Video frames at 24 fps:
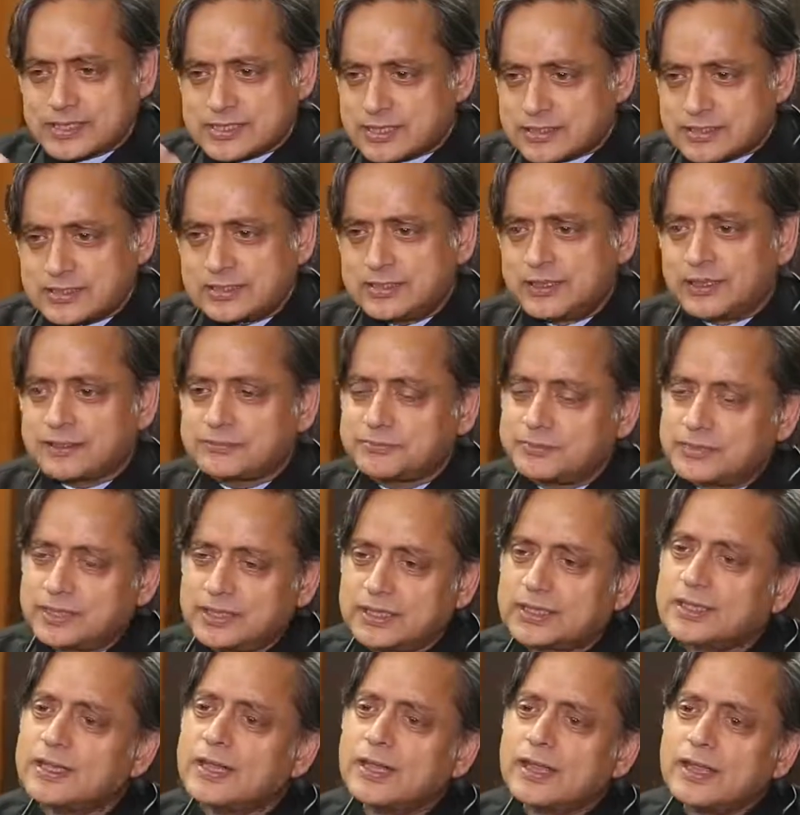certainly not
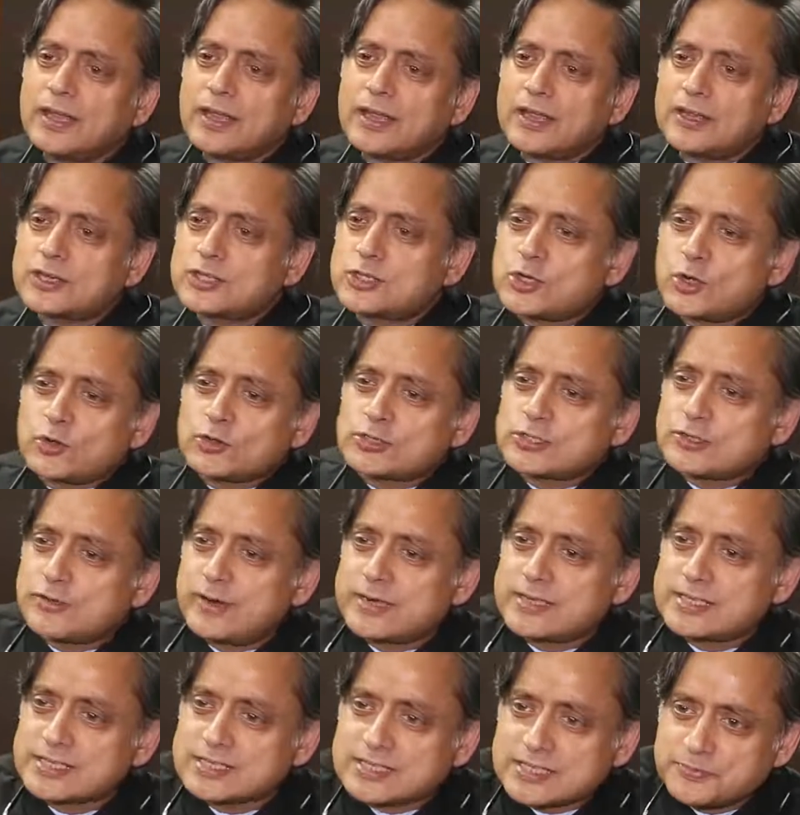me, shows
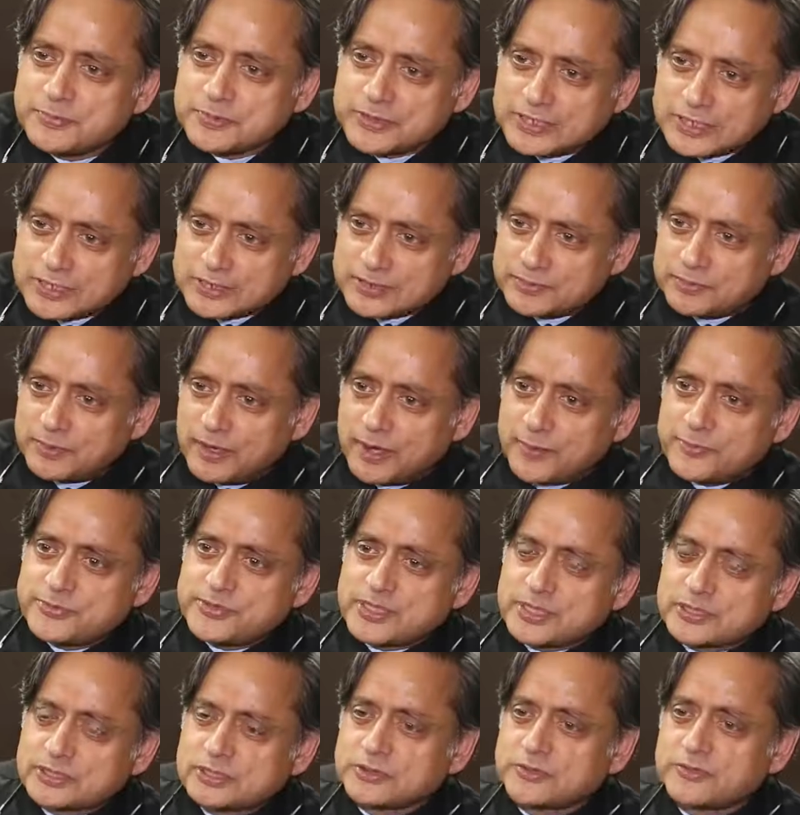greater sympathy to the
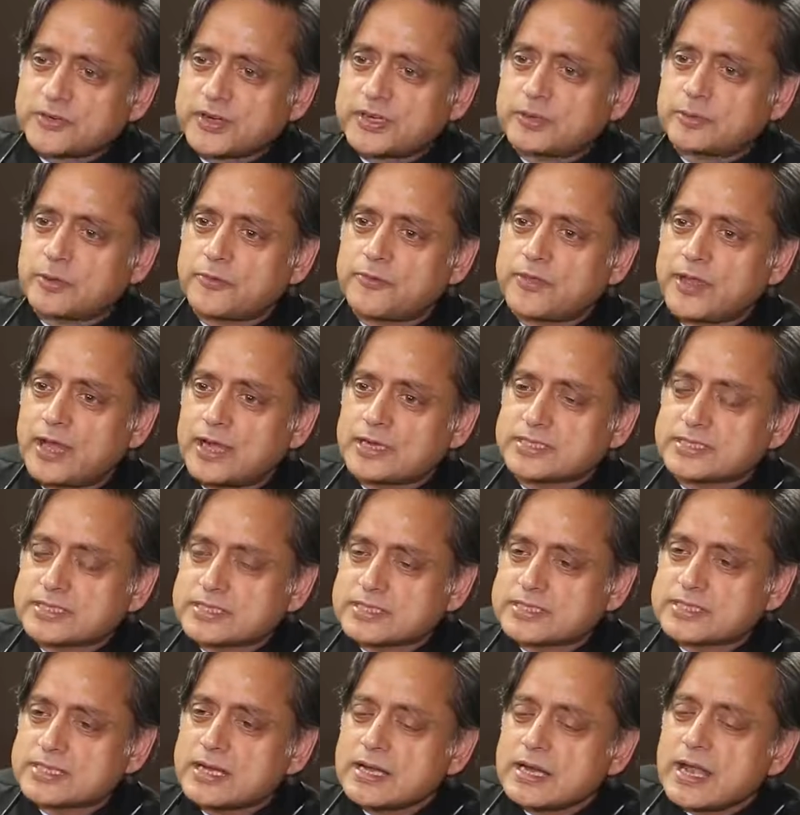mobs than to the freedom of the
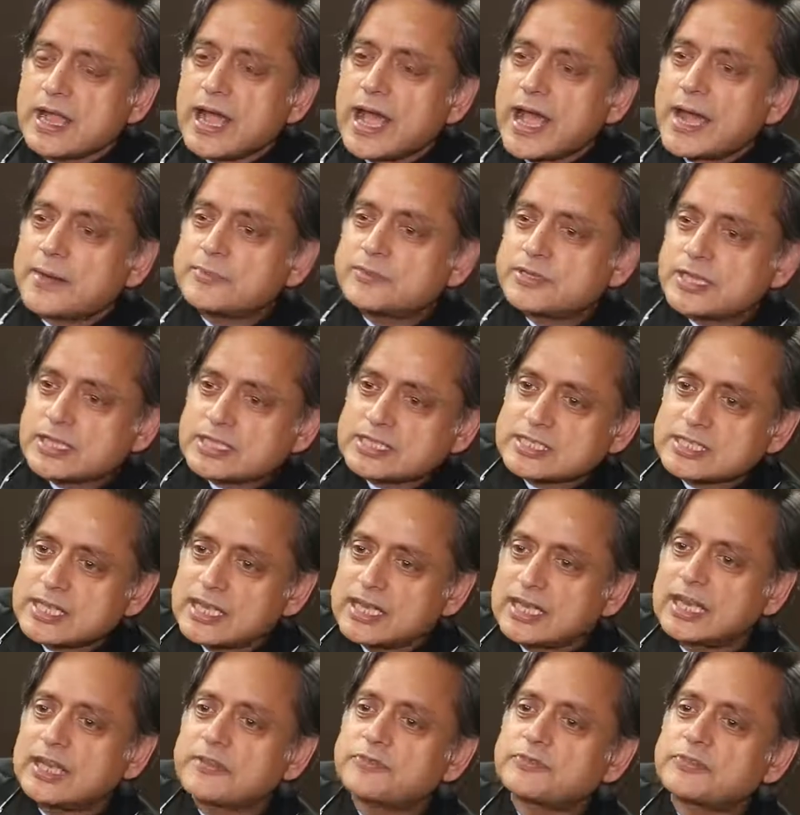artist. I'm just
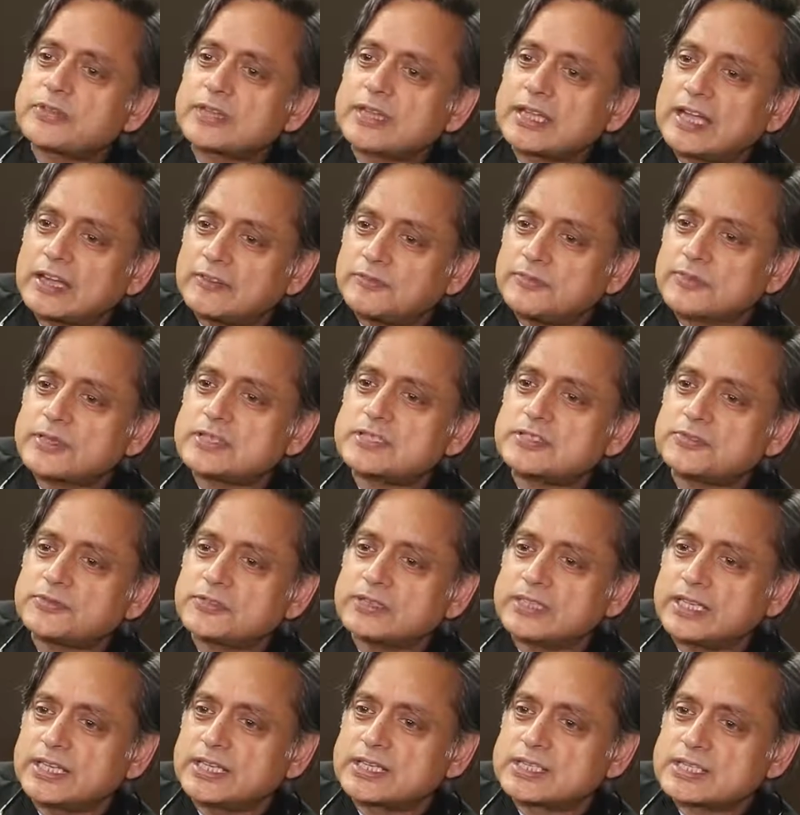saying if the government of
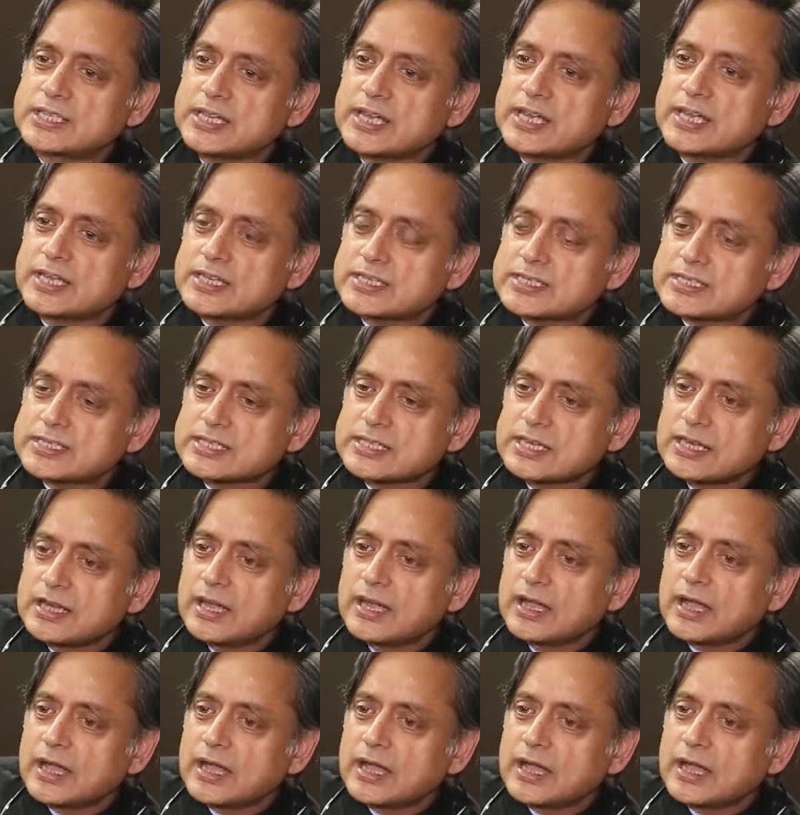the day says,